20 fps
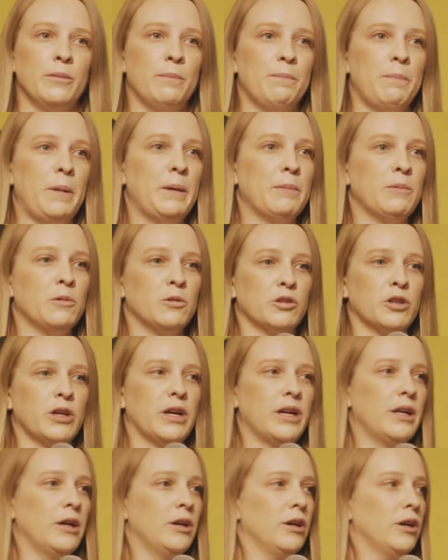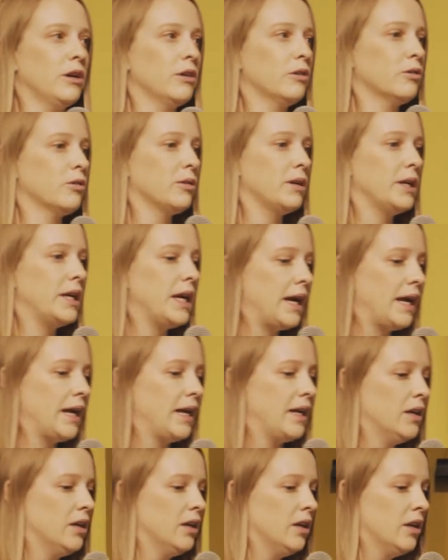people trying to
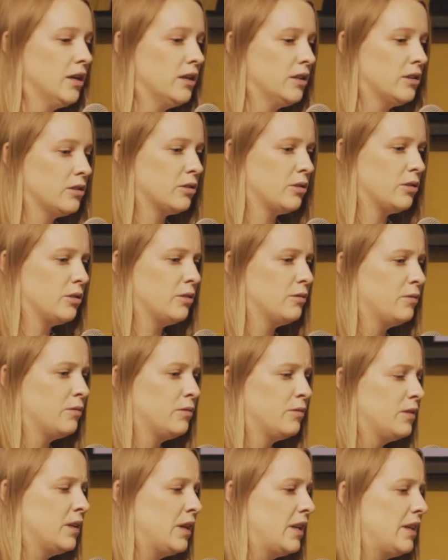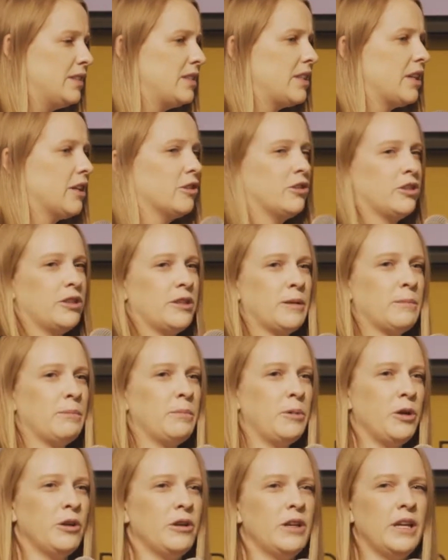create sort of intelligent
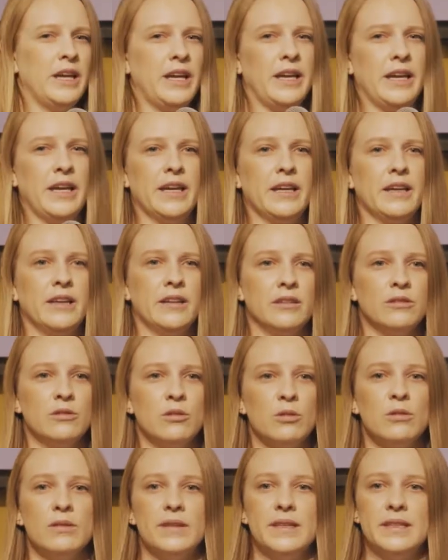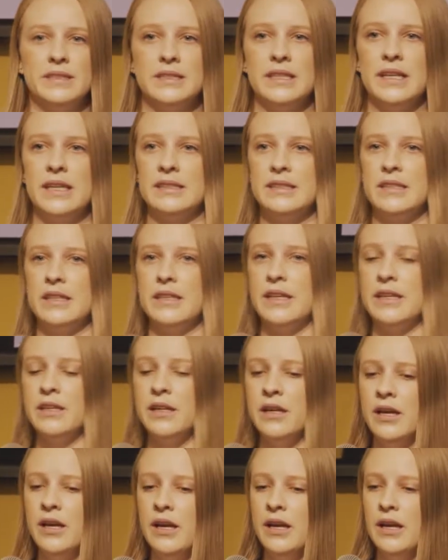computing and all these things. And then
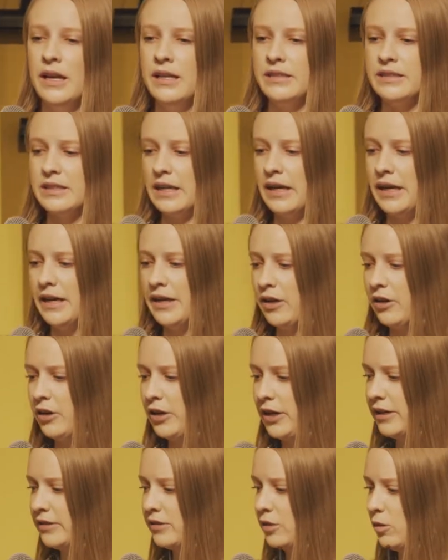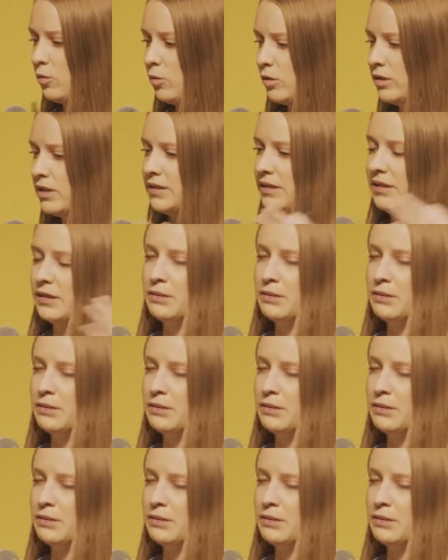it's like, okay, so what does this